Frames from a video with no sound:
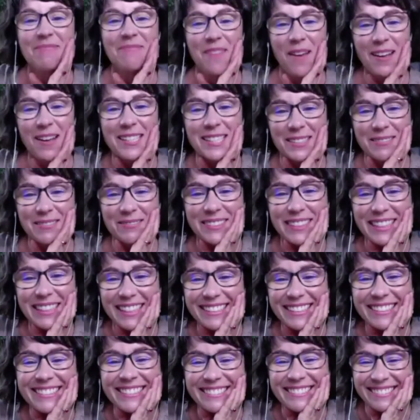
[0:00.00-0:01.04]
awesome, good.
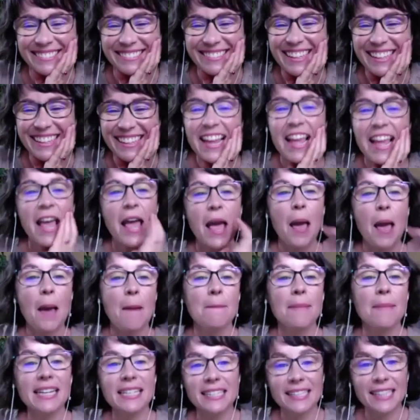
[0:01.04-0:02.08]

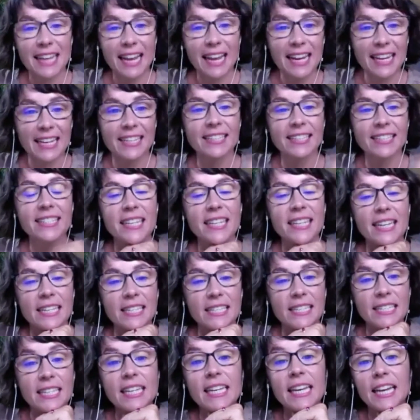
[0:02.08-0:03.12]
My second is
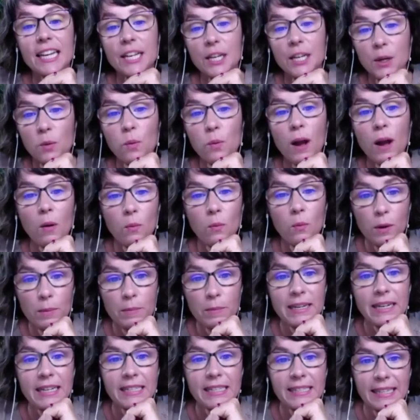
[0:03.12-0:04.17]
to get your well
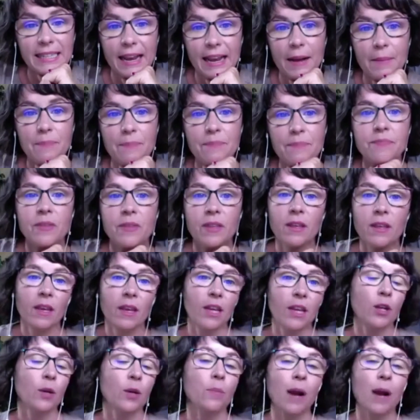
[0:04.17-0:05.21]
woman exam.
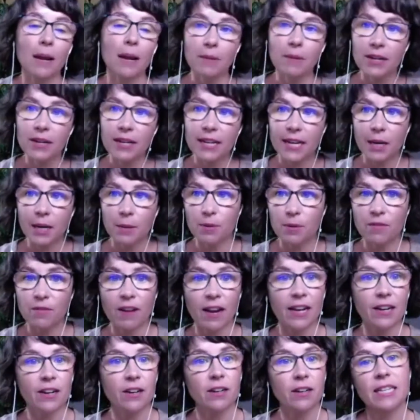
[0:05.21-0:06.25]
Your primary care
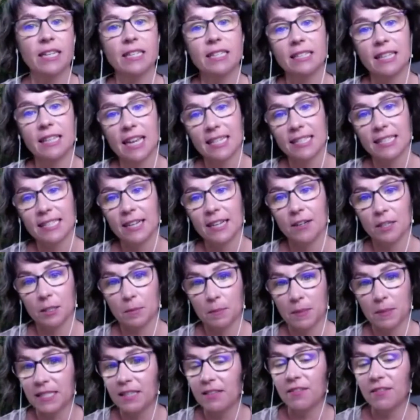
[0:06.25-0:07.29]
provider, unless they are
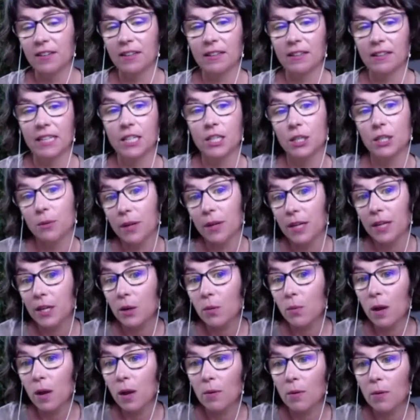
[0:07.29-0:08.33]
specifically doing your
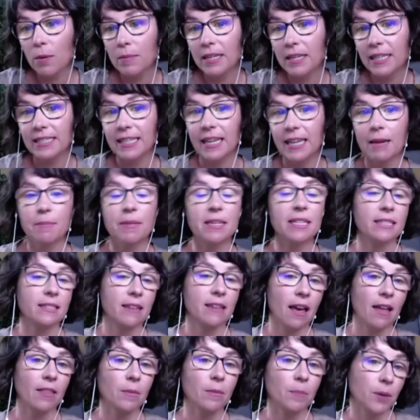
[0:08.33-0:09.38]
well woman exam, is
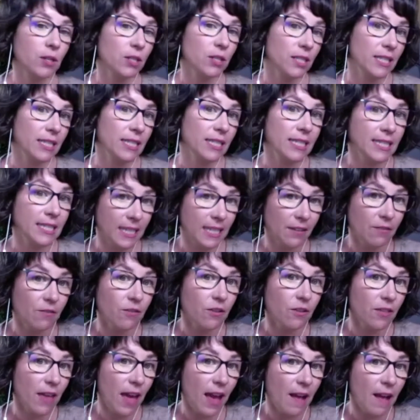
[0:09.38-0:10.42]
not the person to see for
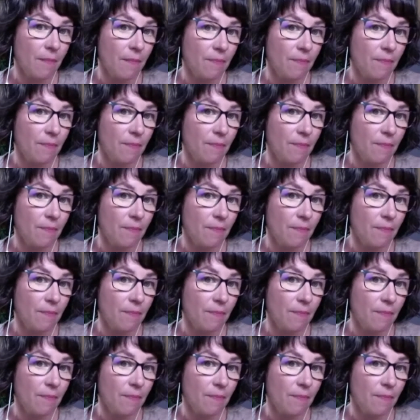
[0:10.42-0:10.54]
that.